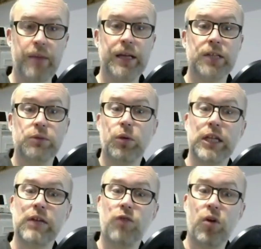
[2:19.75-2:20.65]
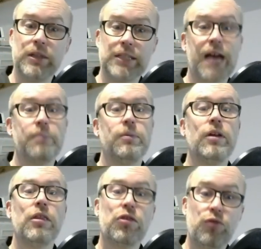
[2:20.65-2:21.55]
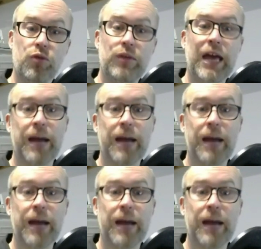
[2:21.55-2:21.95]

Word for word: because we want the enrollment to happen through the